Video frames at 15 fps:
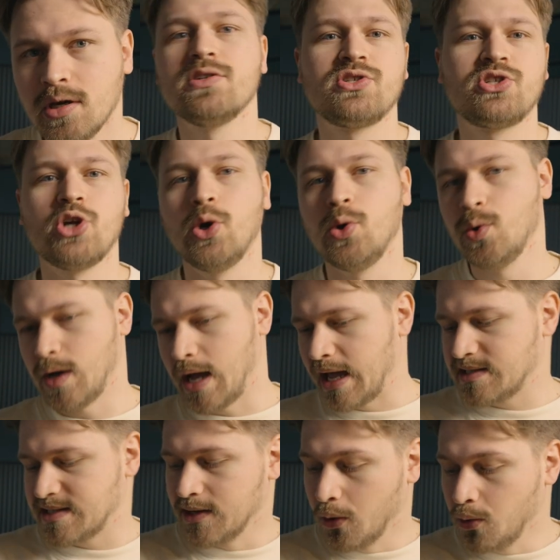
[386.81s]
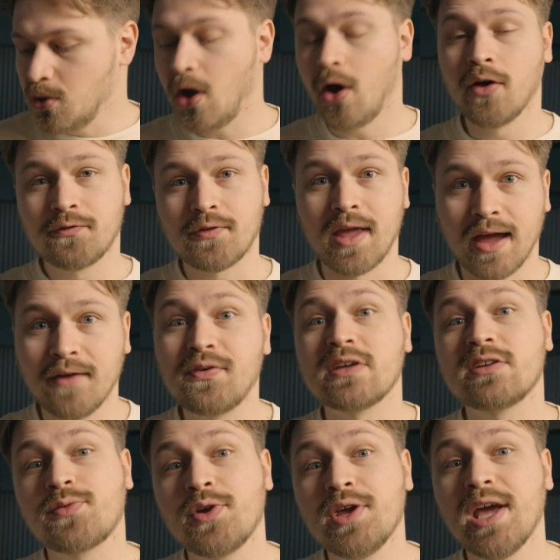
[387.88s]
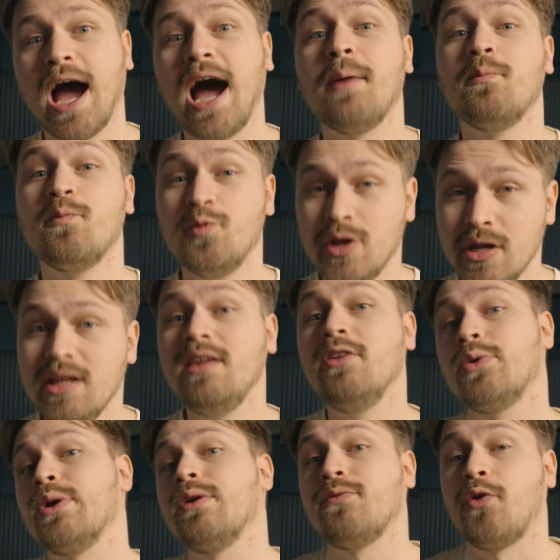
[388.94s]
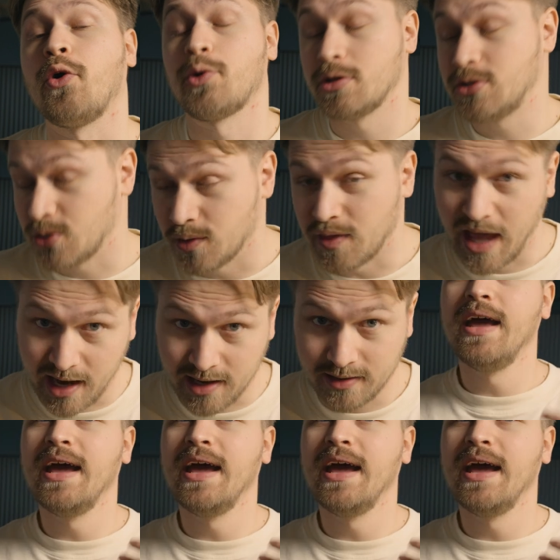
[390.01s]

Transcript: So as an owner of the FX3, I'm really looking forward to that.